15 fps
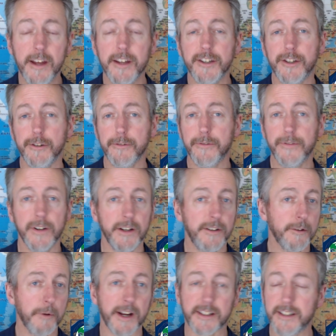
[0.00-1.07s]
to fund
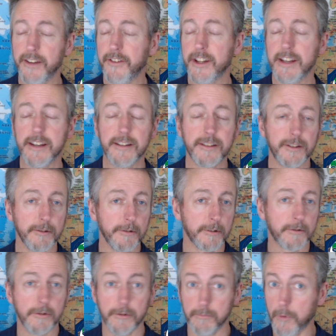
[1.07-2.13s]
new activities, to
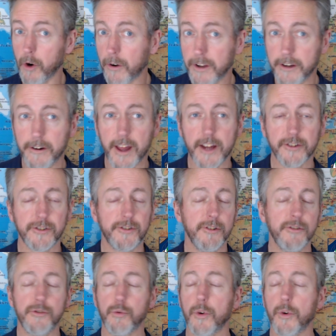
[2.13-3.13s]
recruit more international students,